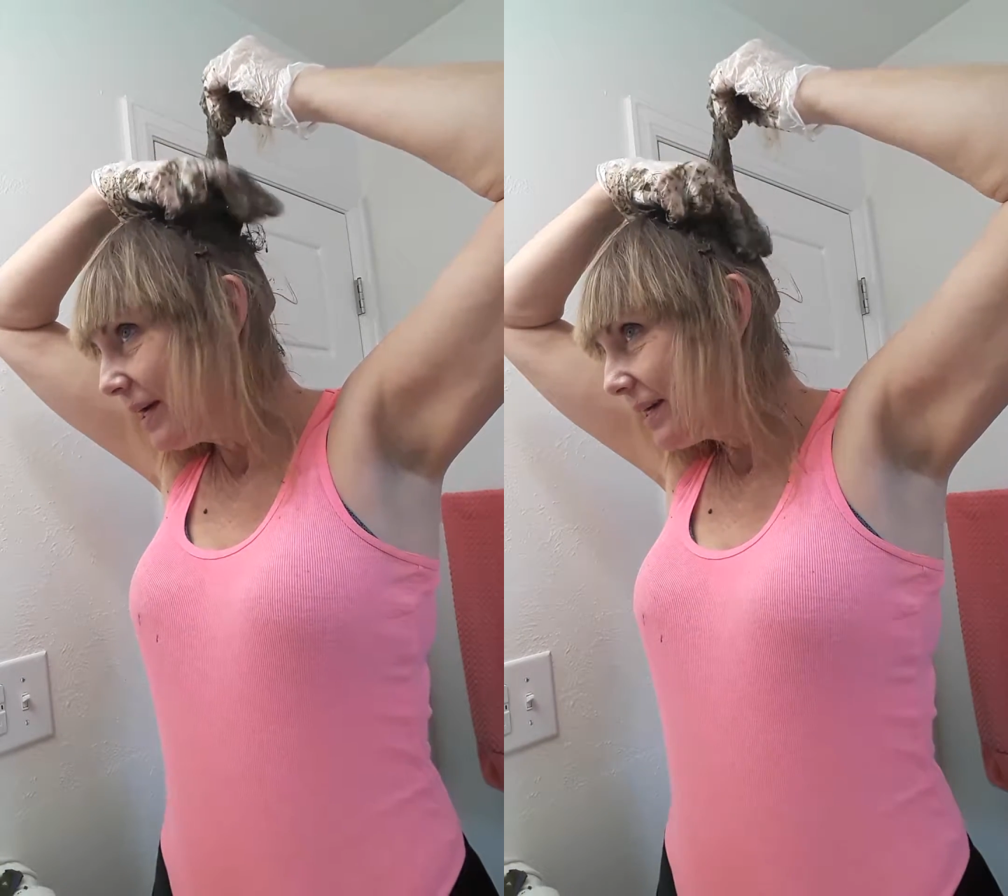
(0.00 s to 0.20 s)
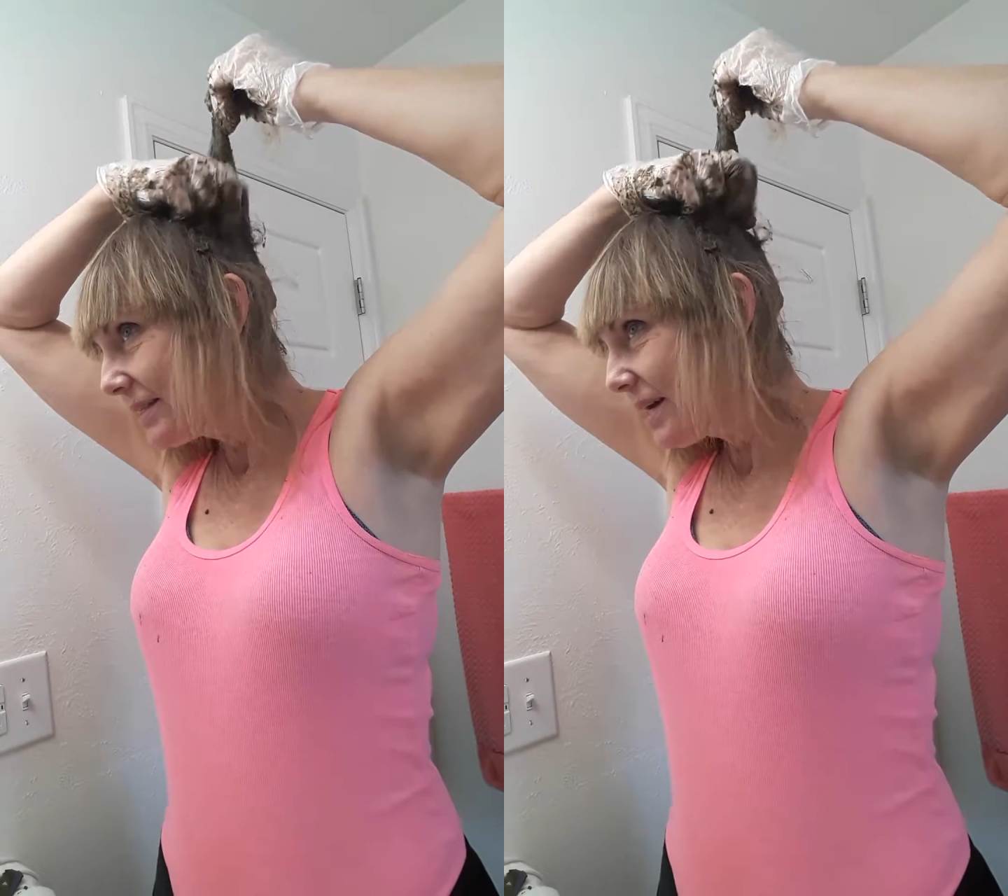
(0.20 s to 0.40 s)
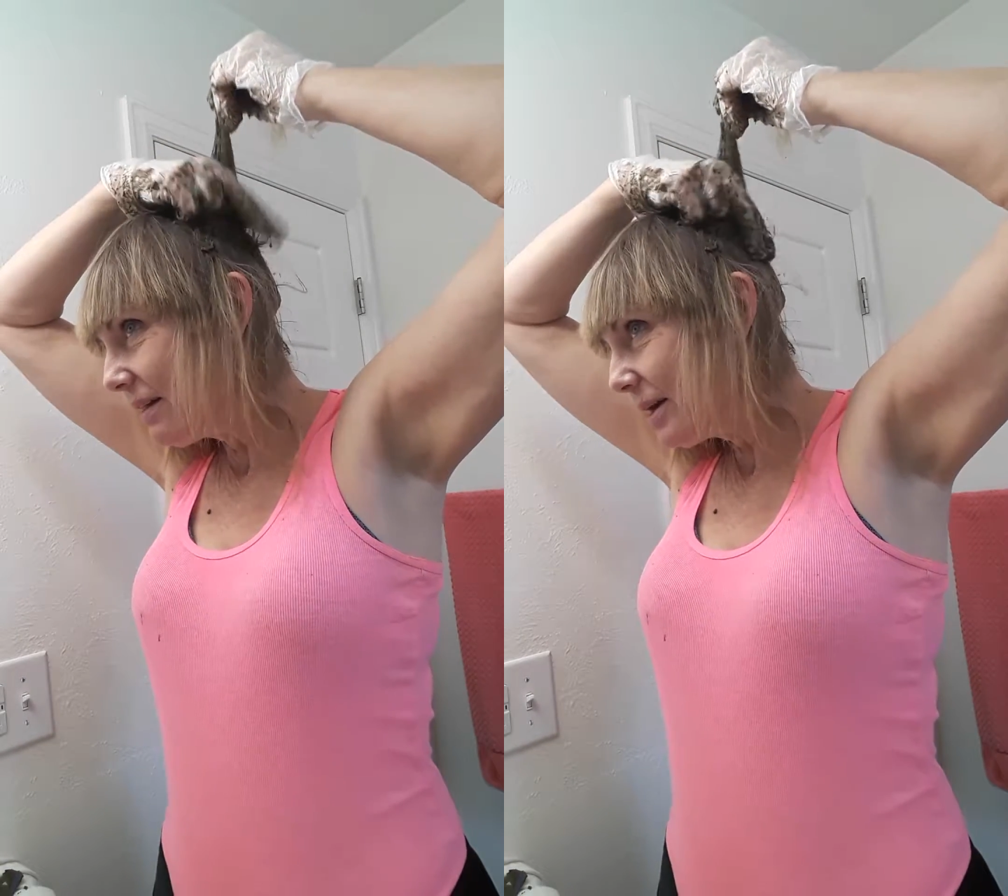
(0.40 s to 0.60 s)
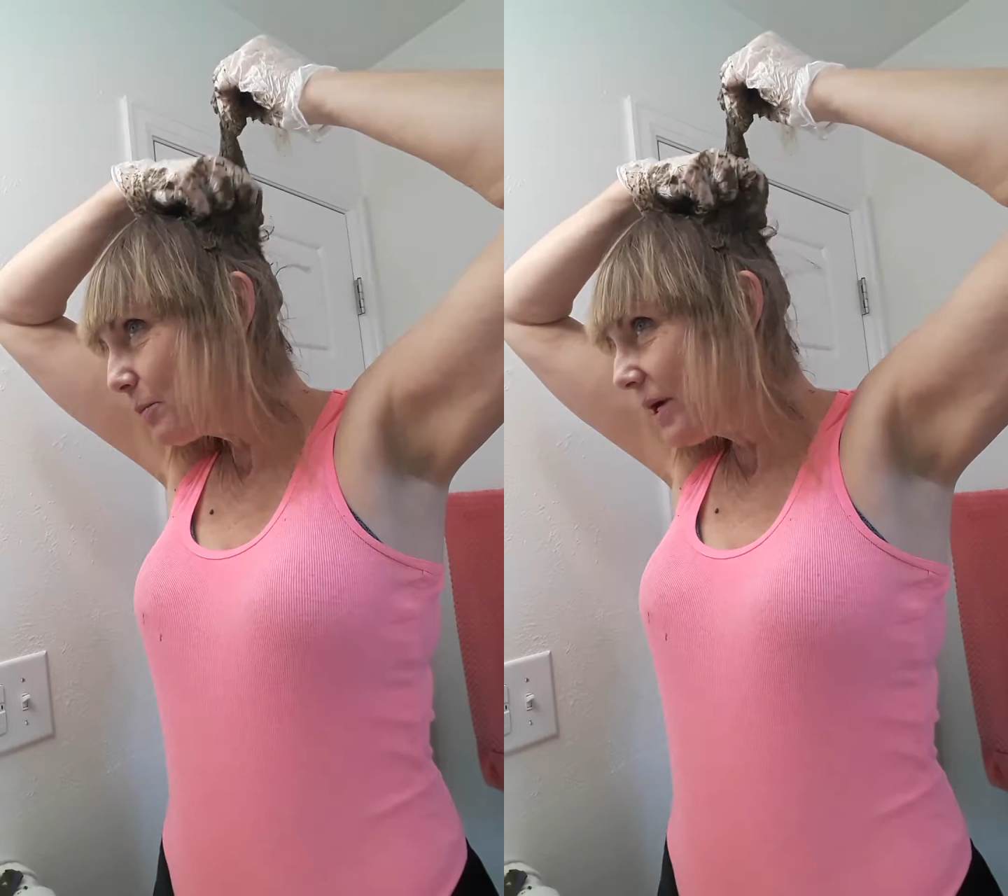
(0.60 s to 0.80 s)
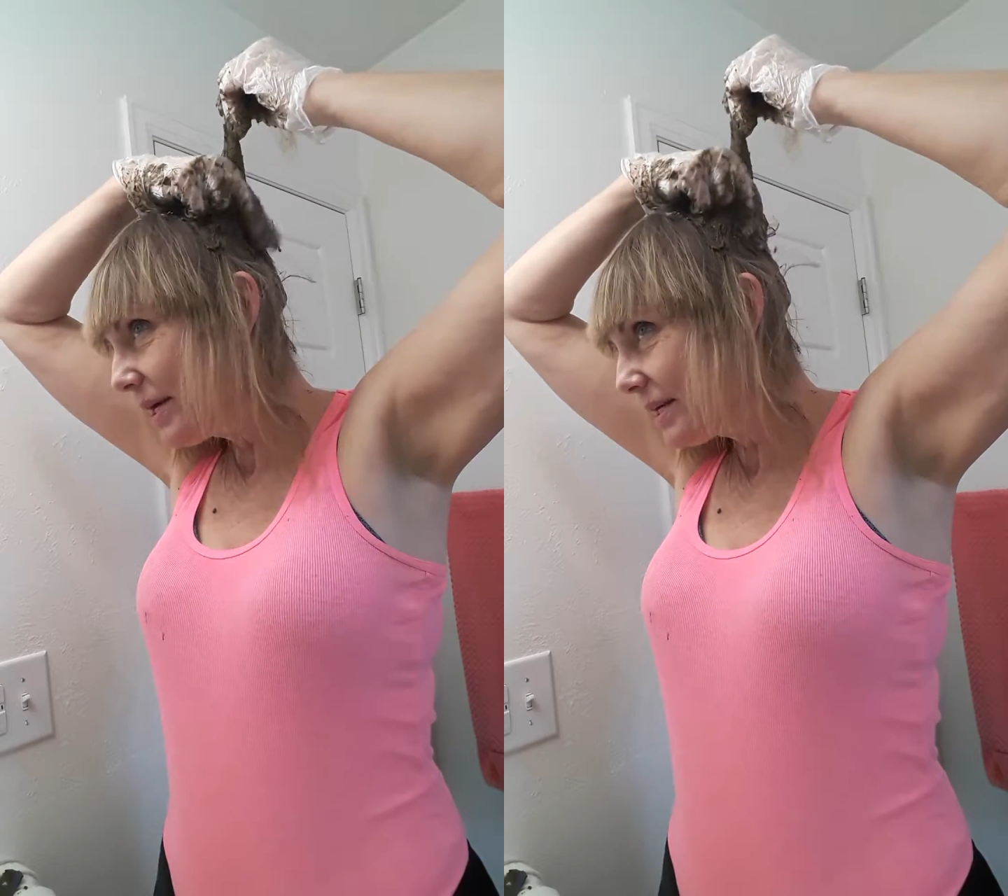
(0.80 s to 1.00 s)
until I'm
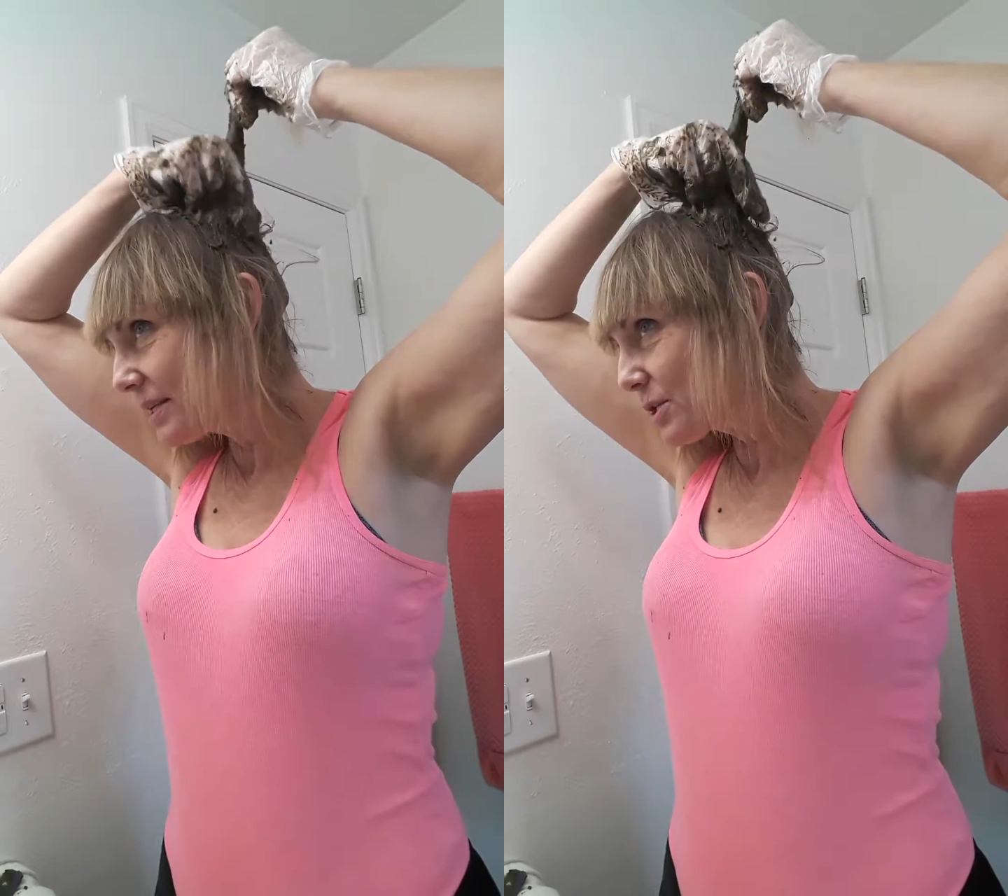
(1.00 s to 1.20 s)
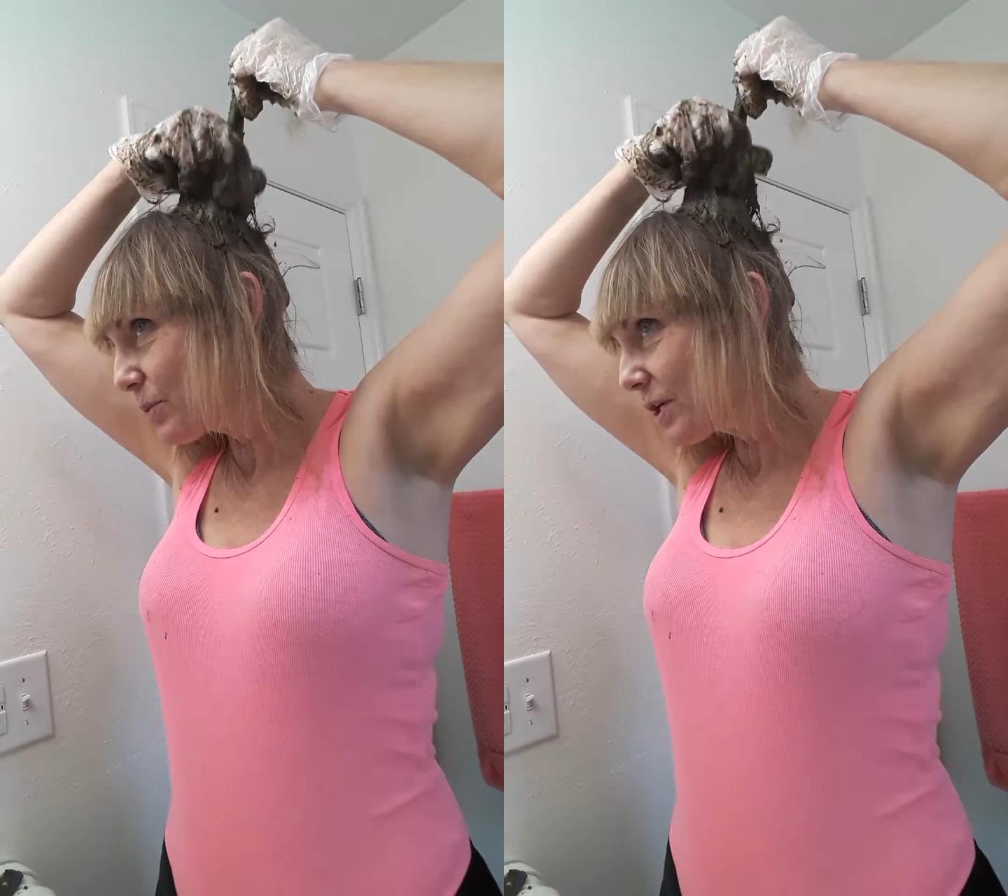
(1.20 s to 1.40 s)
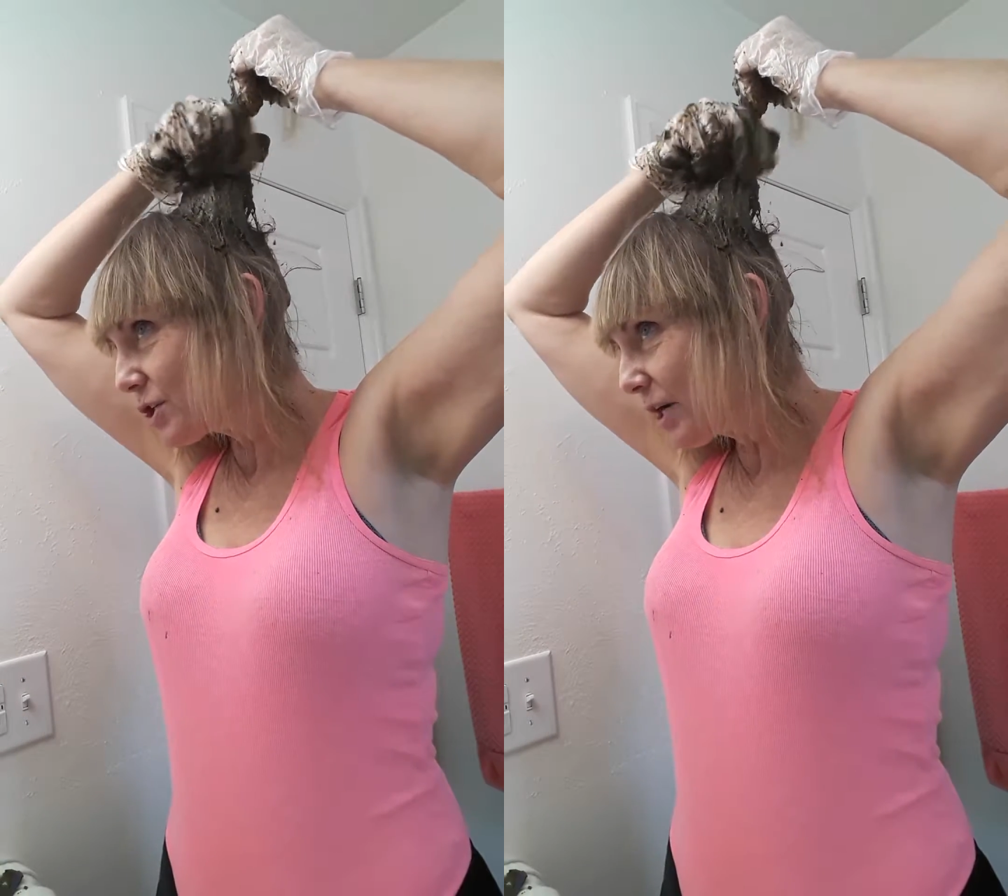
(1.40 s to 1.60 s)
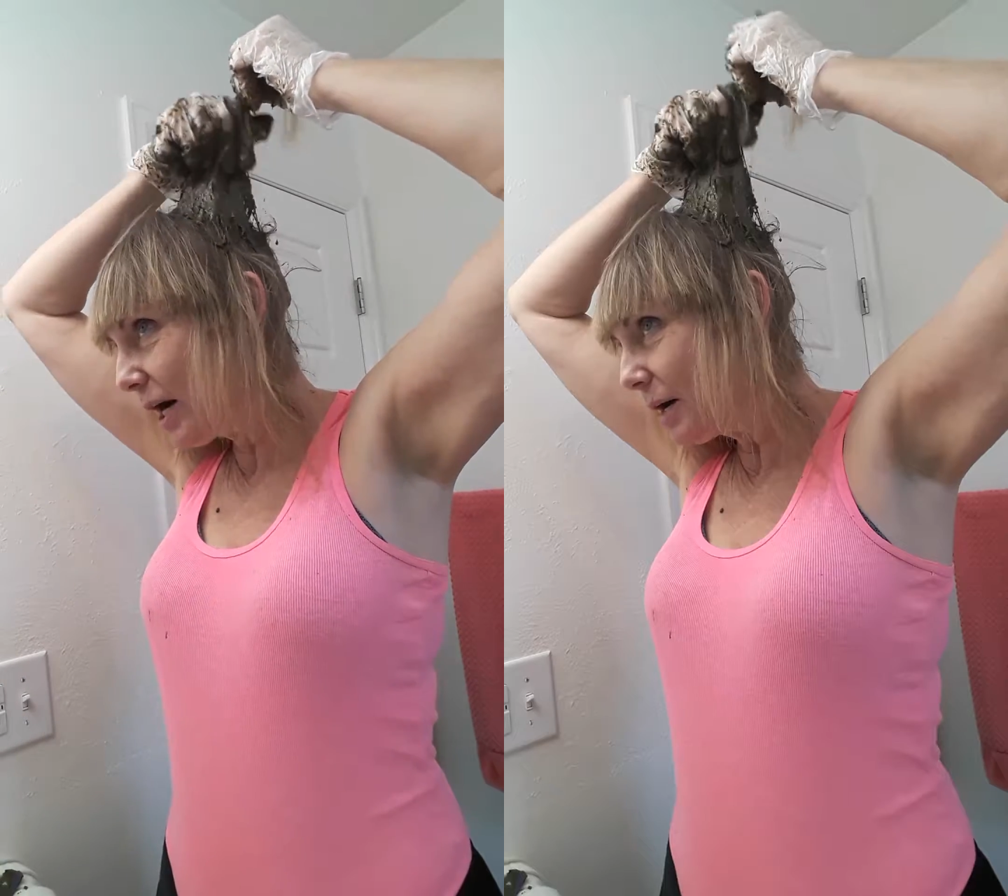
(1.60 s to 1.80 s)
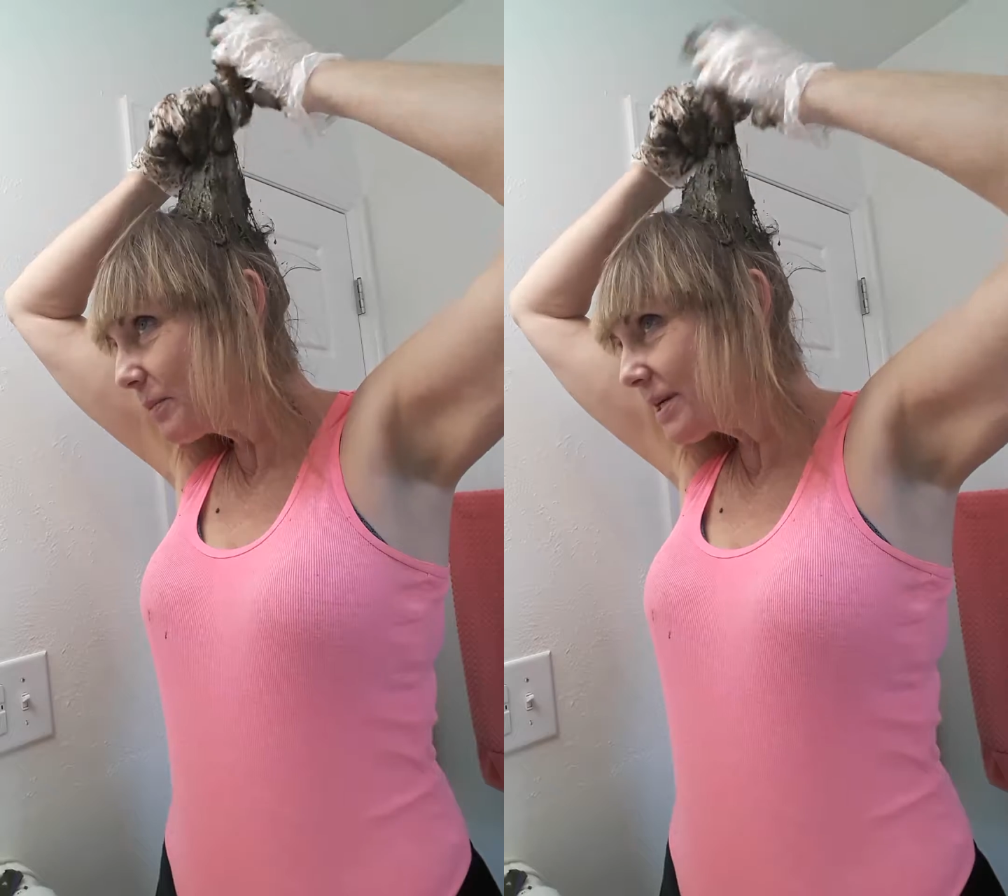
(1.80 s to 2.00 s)
ready to switch up,